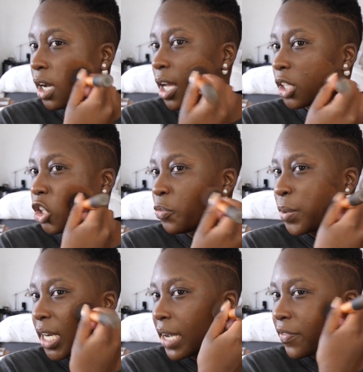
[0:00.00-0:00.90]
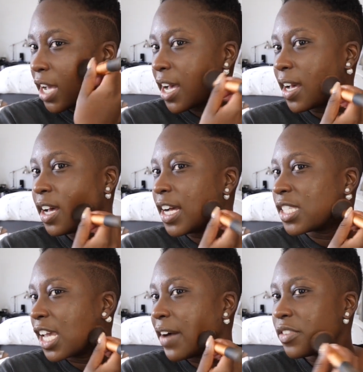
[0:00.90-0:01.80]
a little bit of a
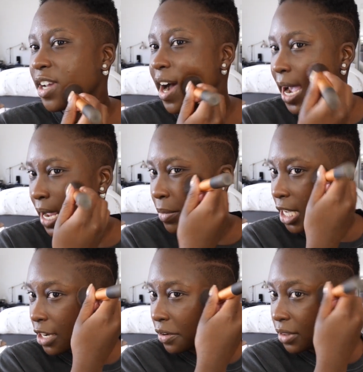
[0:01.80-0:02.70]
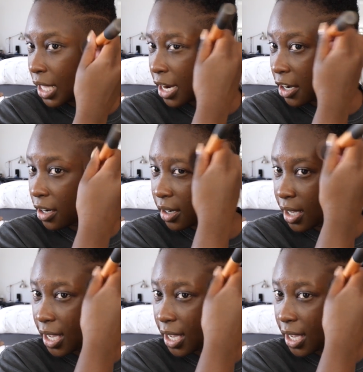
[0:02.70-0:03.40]
tough time here and there,